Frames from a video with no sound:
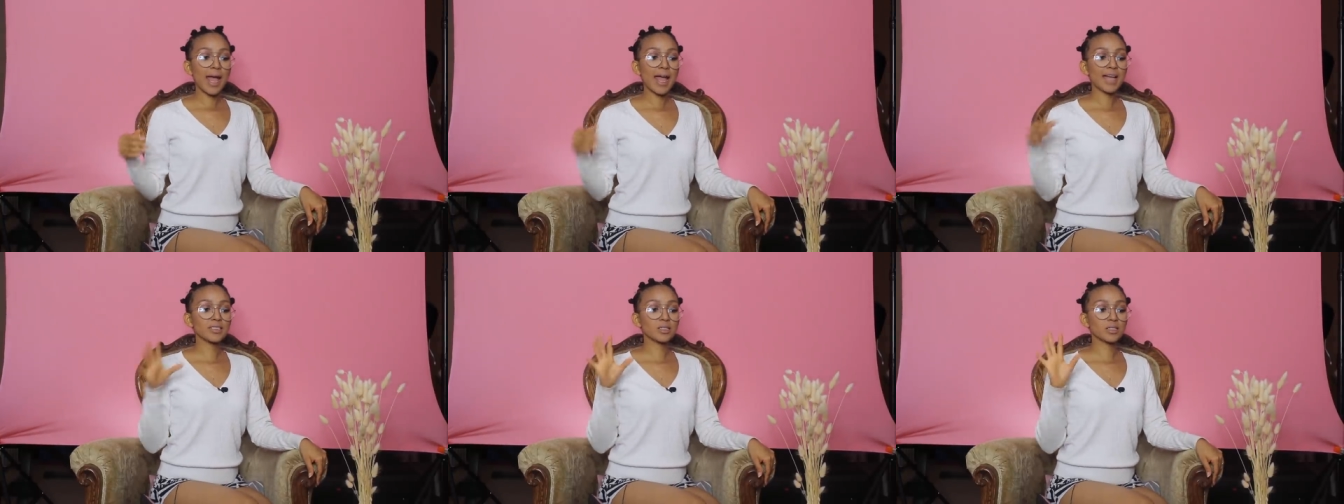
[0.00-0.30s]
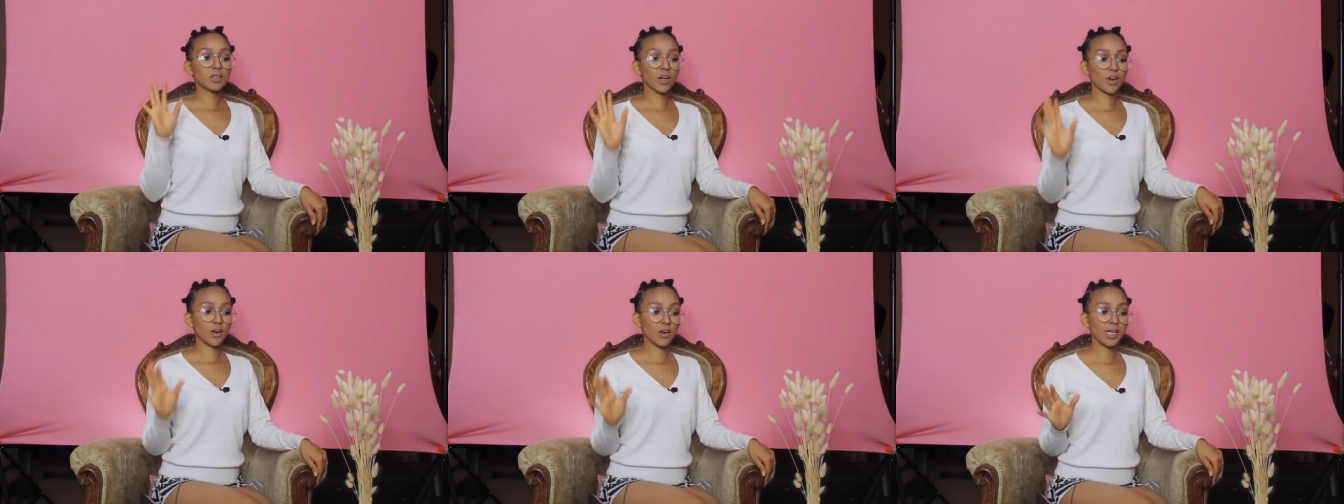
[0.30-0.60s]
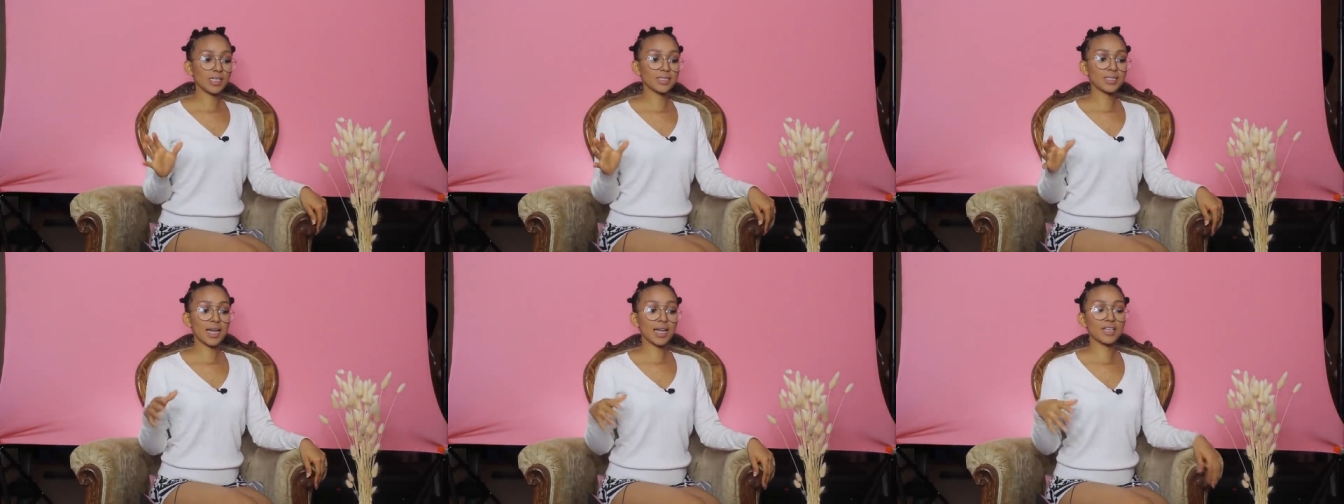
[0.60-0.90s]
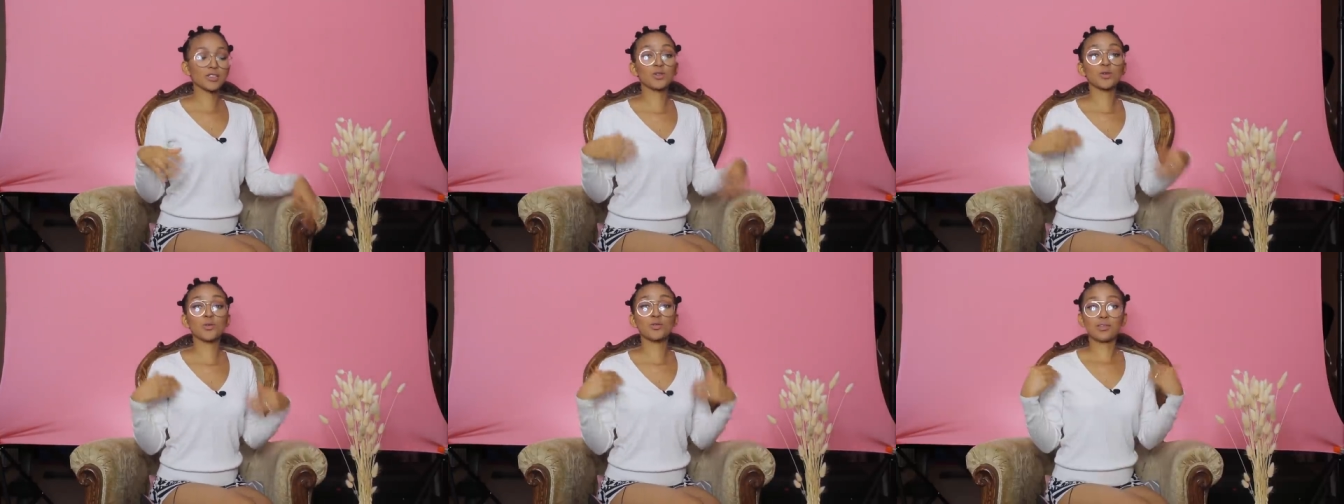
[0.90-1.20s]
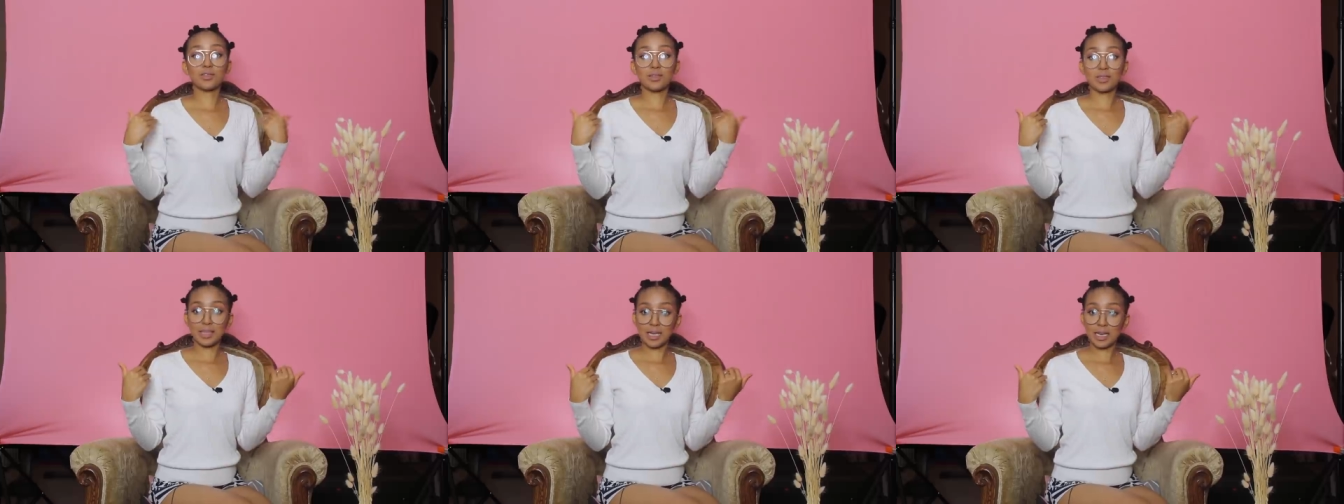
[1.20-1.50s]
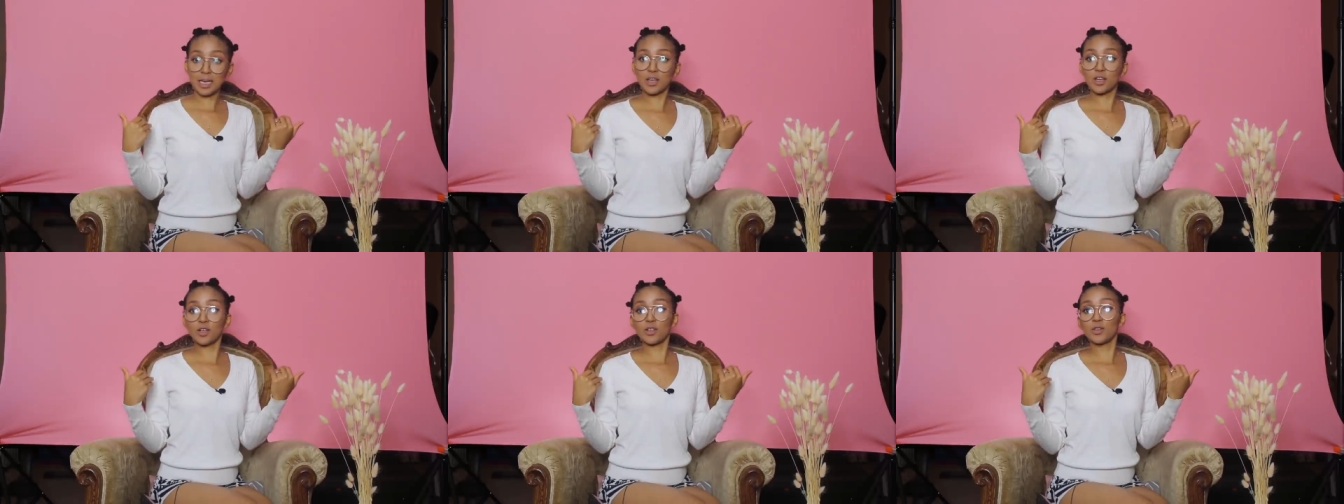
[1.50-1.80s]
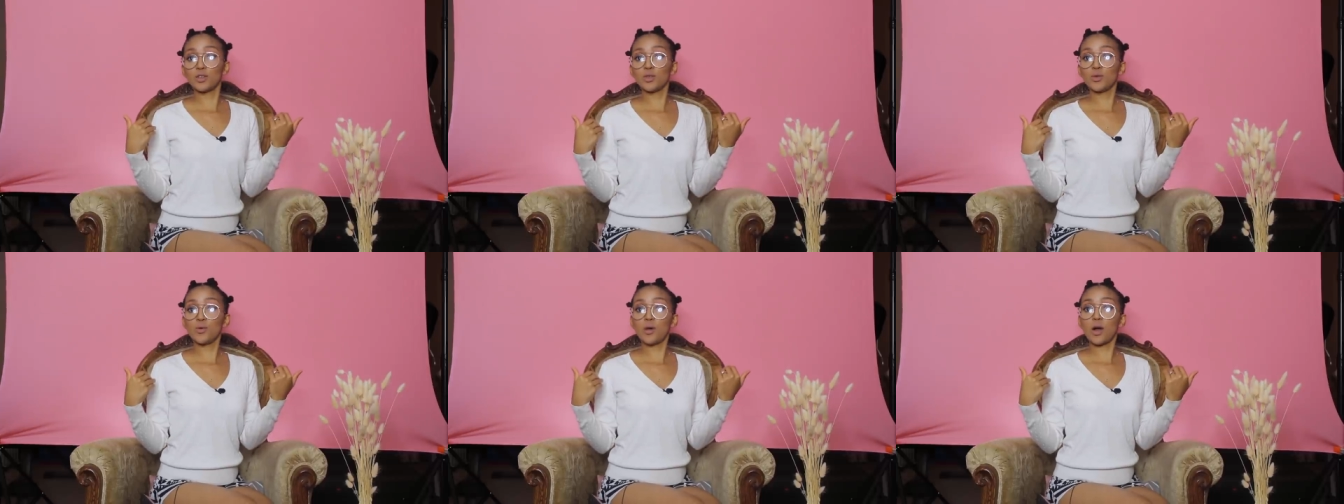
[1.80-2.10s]
as great as you
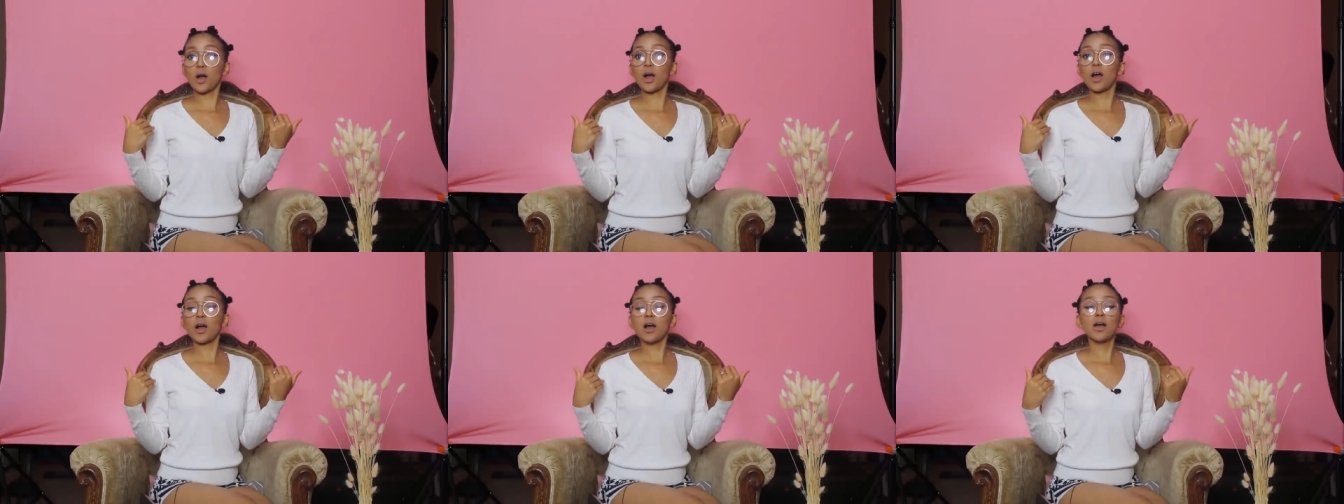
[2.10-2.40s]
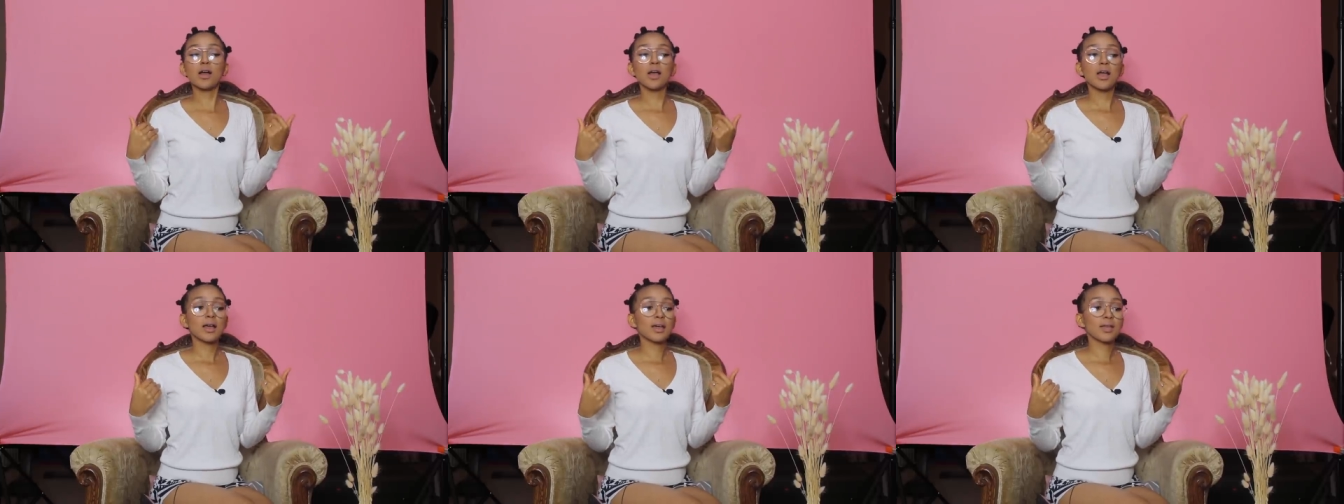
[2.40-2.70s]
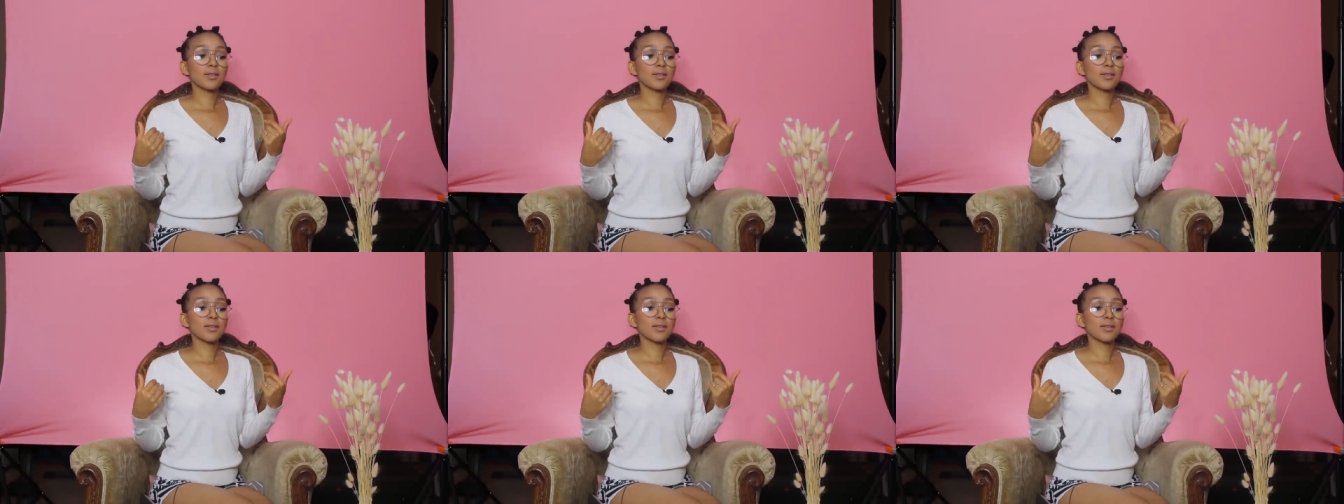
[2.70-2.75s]
think you are,